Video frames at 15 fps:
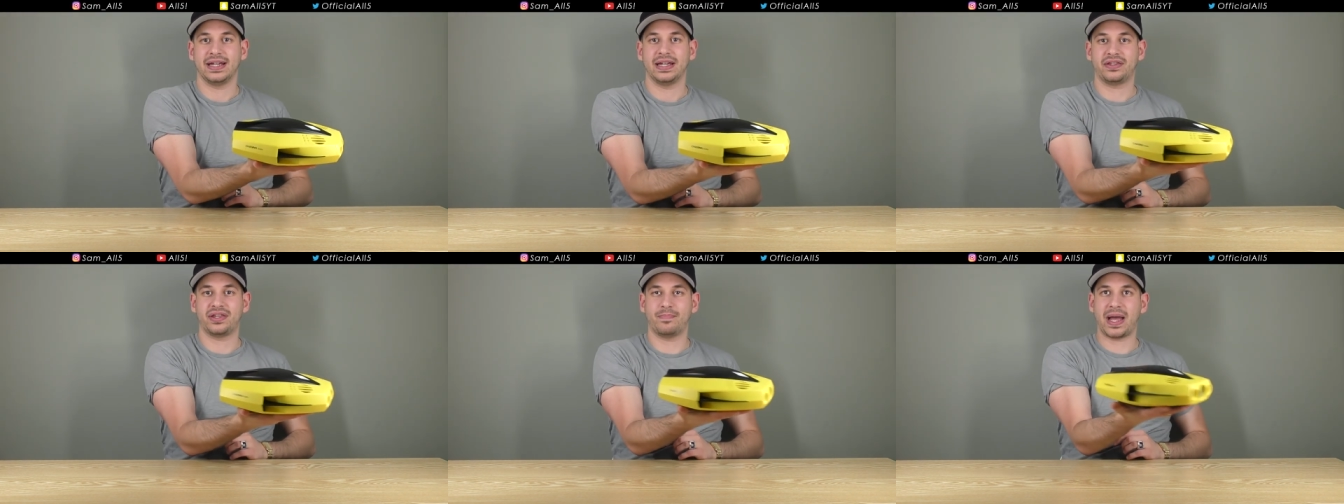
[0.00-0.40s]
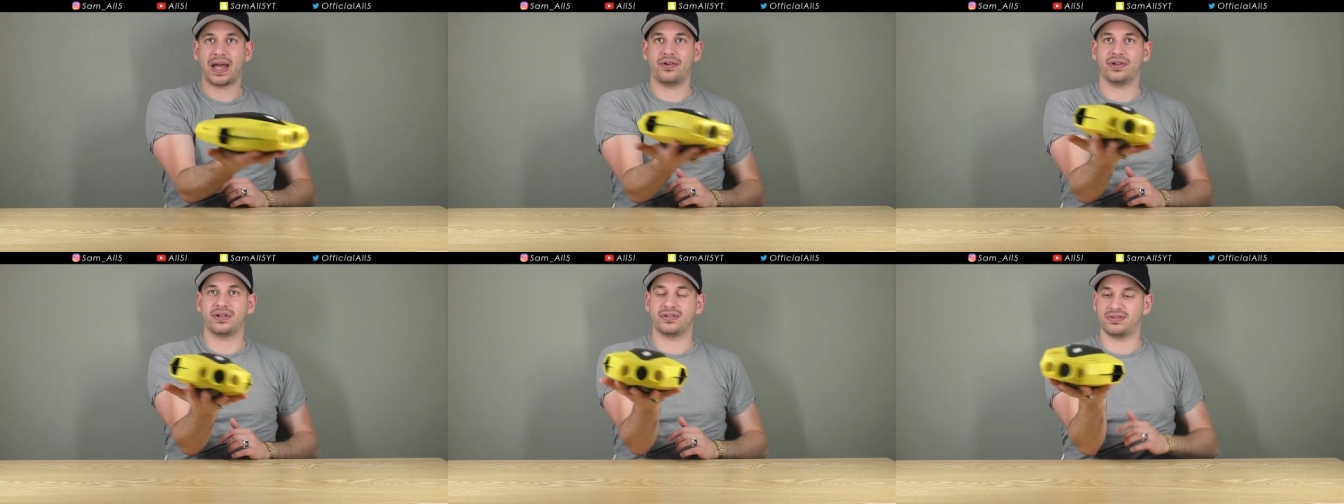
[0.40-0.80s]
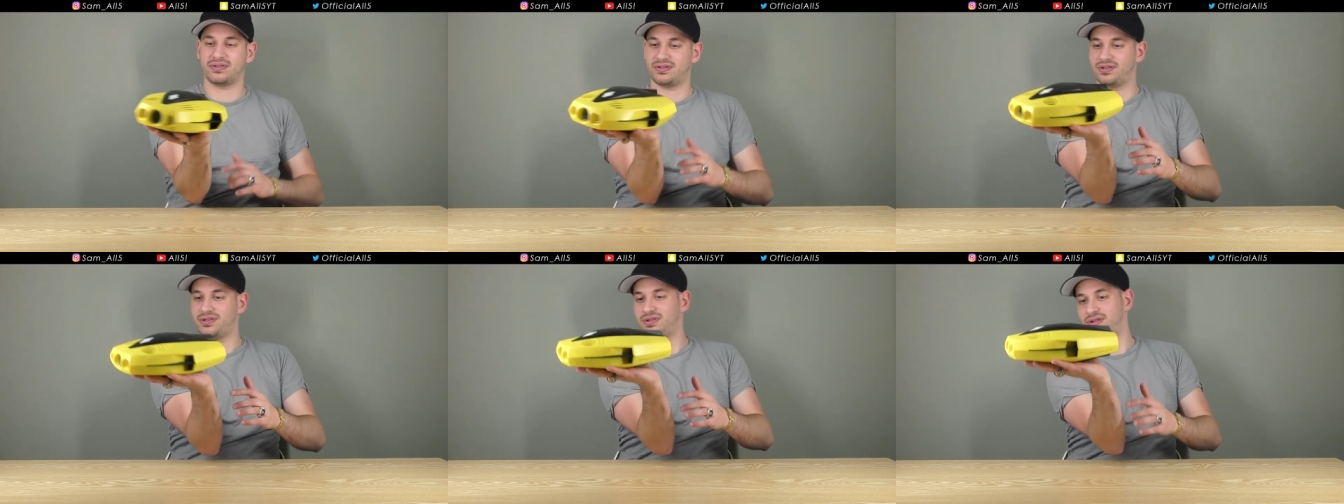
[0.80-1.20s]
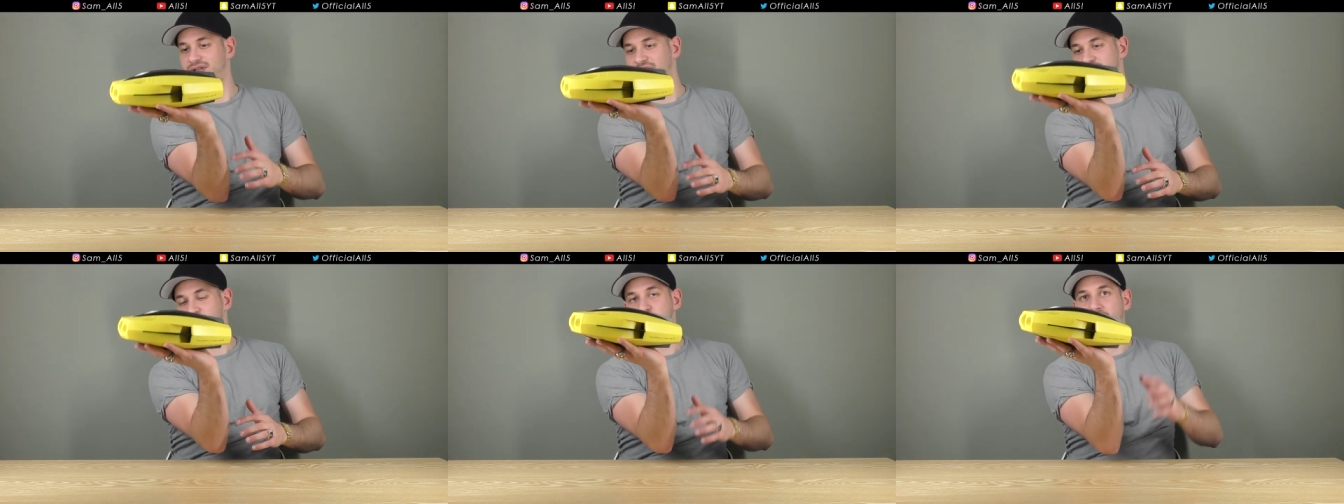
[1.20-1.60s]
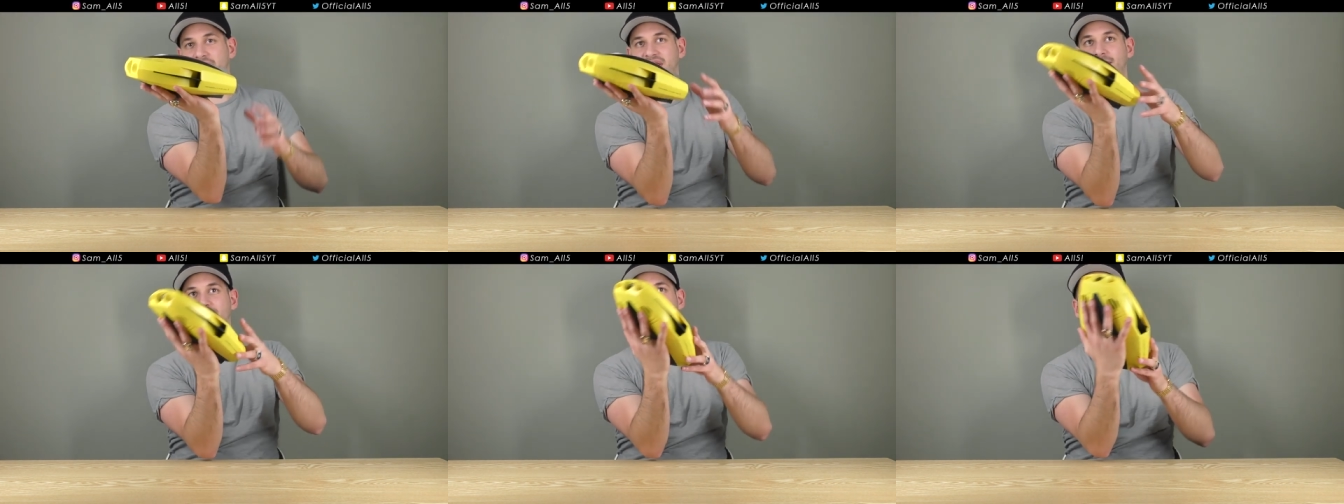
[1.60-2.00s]
It's about it's
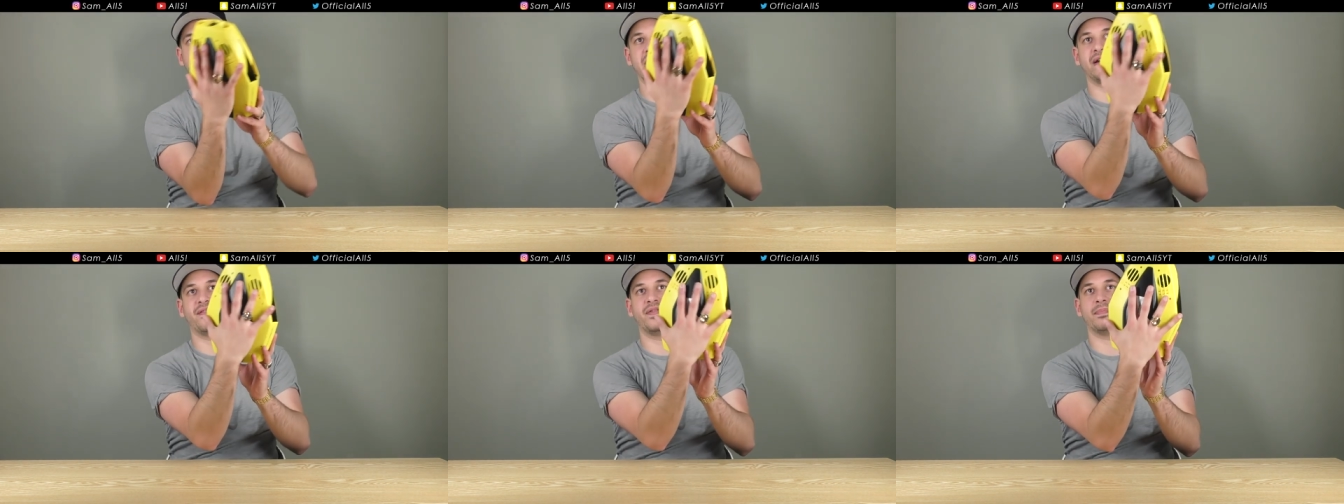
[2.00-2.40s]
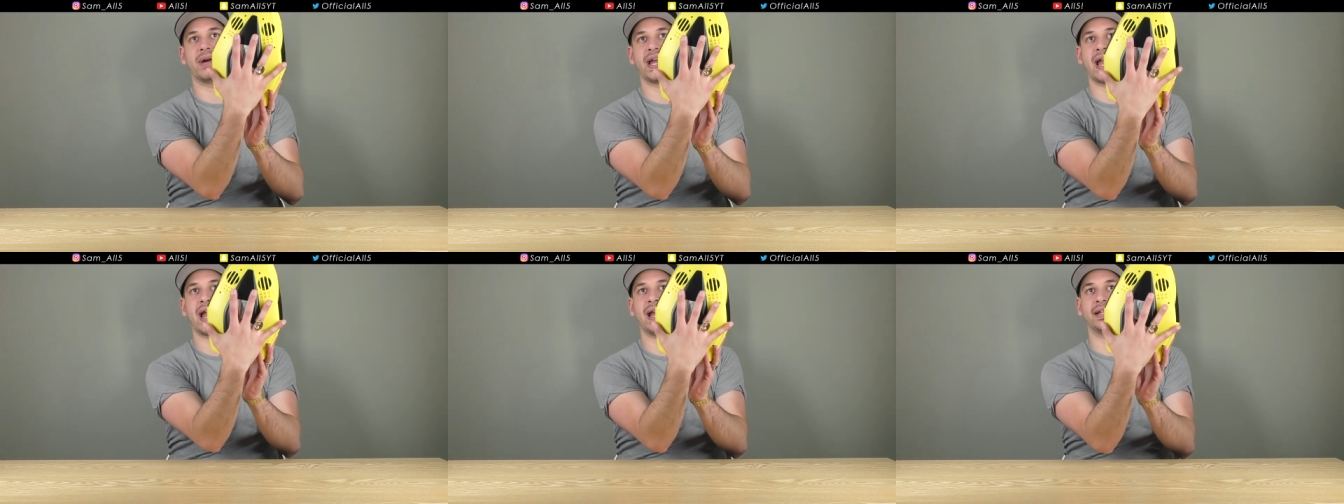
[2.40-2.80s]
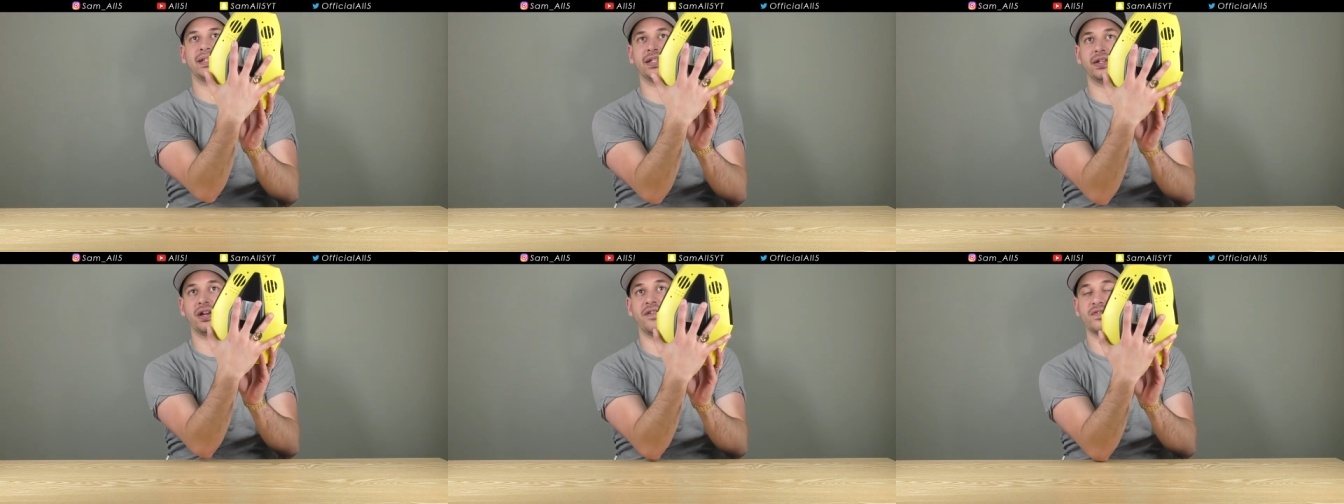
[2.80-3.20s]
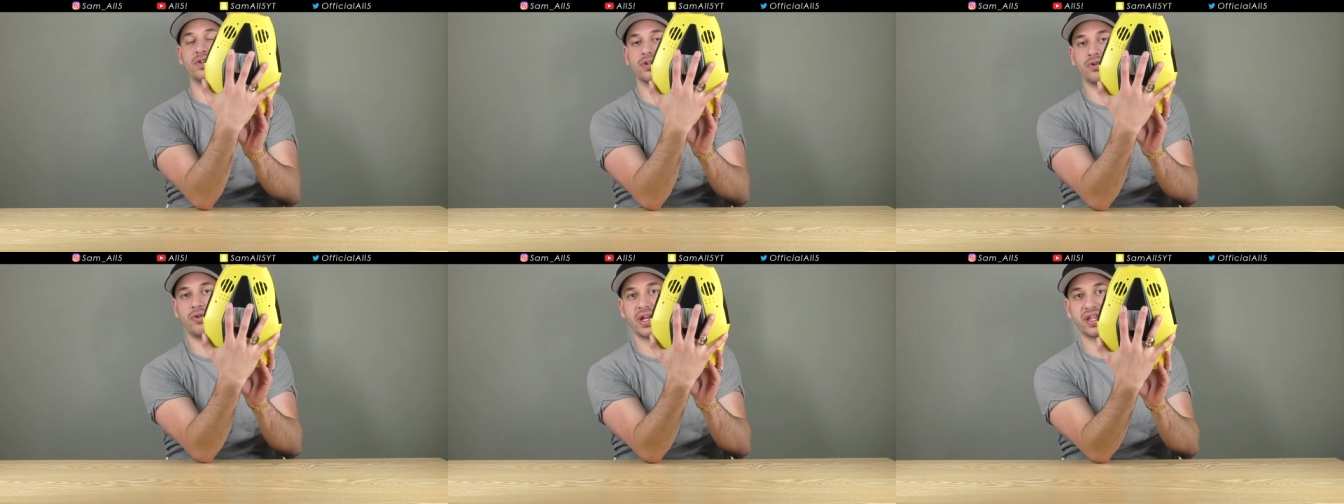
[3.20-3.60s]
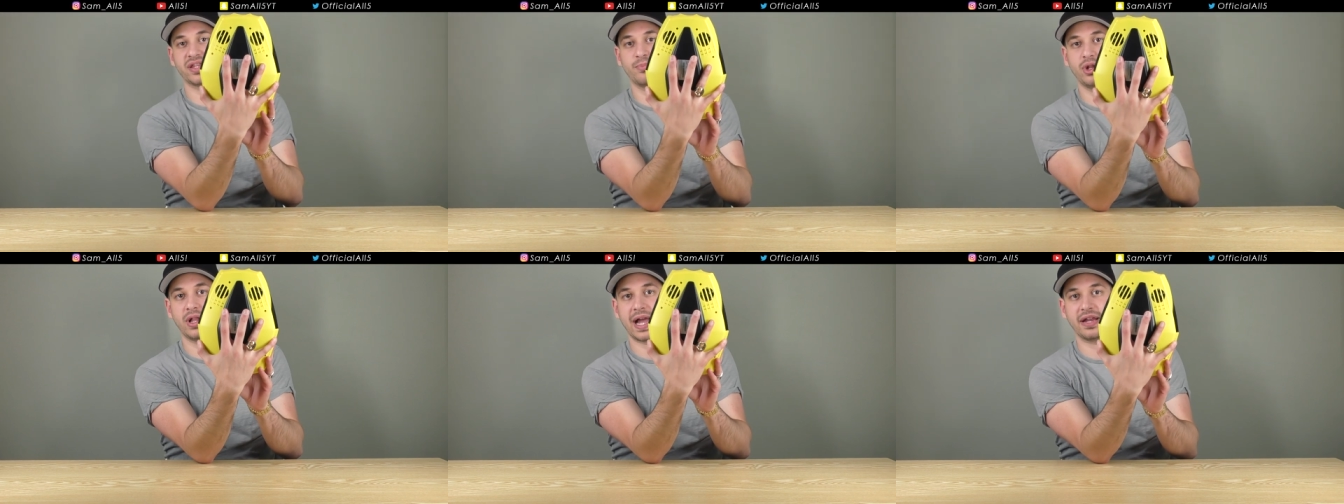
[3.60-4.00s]
just a bit bigger than my hand and I've got quite
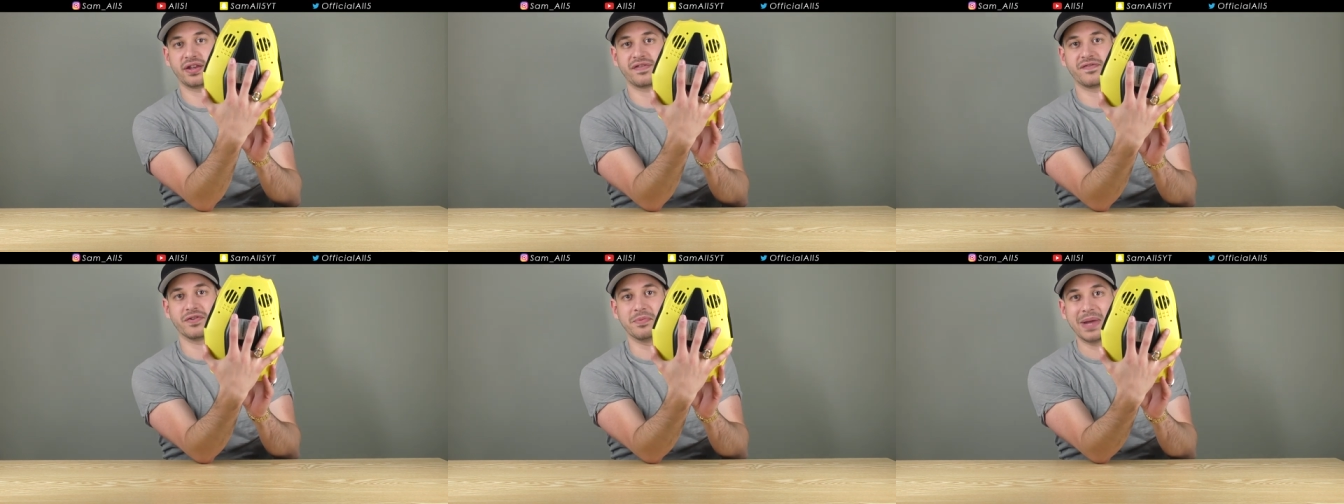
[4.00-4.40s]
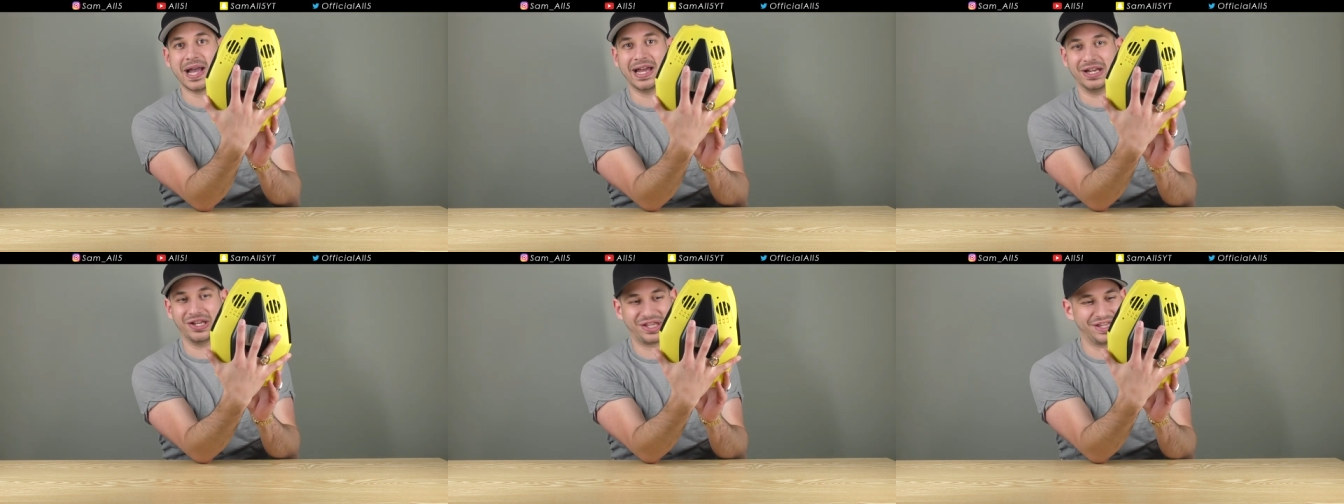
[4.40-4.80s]
small hands for a man,